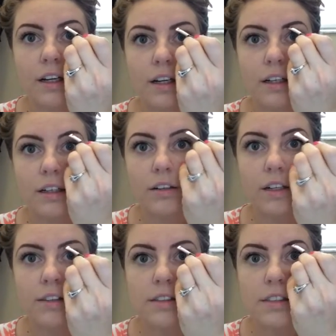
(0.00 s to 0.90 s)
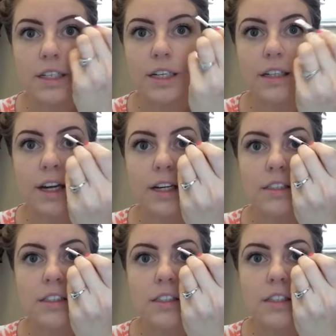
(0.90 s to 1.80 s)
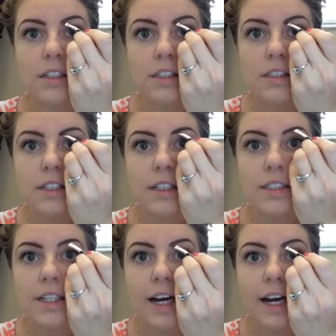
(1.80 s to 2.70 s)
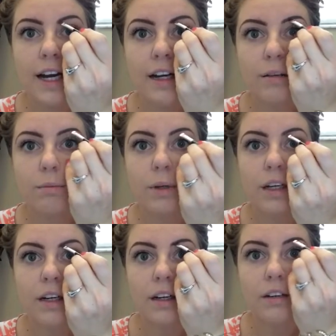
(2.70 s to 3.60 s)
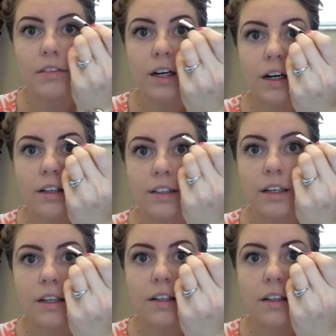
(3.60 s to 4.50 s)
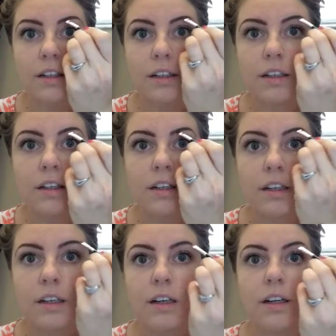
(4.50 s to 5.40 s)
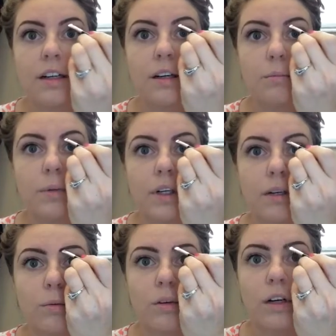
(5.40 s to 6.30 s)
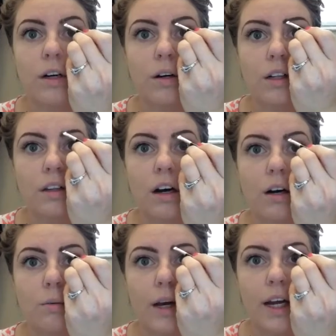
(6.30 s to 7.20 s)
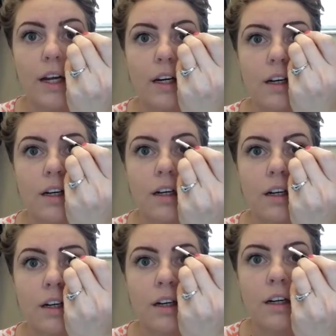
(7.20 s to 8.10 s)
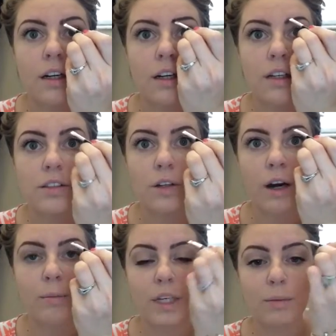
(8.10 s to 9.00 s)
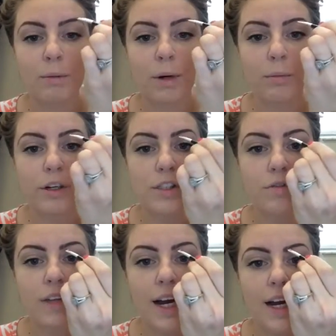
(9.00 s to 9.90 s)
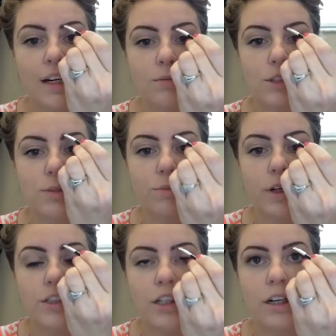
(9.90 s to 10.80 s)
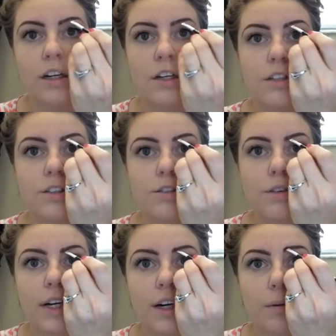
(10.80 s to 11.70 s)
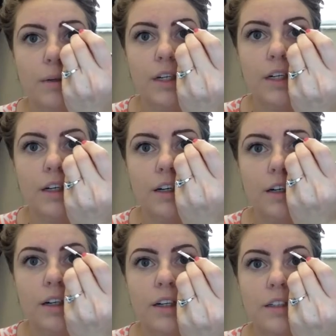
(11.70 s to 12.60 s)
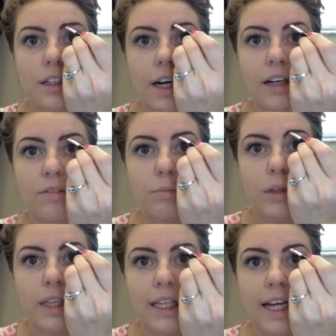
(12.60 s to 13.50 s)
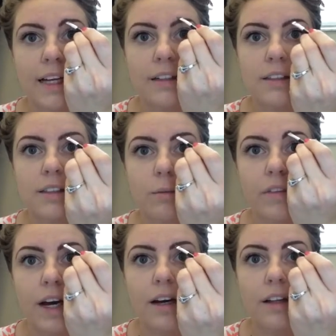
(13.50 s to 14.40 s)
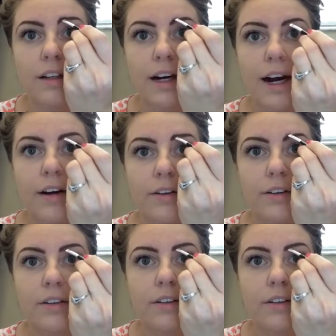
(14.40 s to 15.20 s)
And you can see like it's just a tad bit of color, but it will go a long way. So now I'm keeping my brush flat and I'm just brushing straight up in here to kind of blend some of that color out.